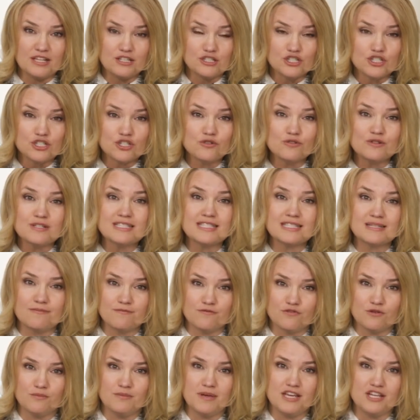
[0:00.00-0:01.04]
insurance
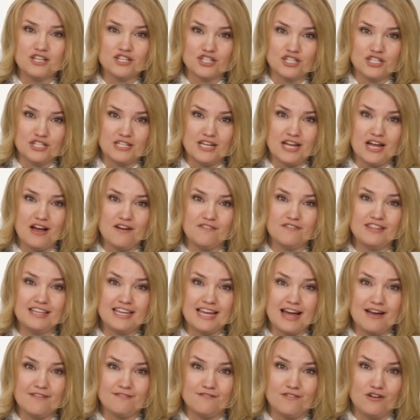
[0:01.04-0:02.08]
information of
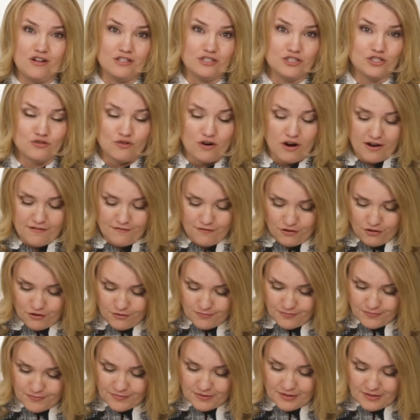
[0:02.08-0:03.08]
the at-fault driver.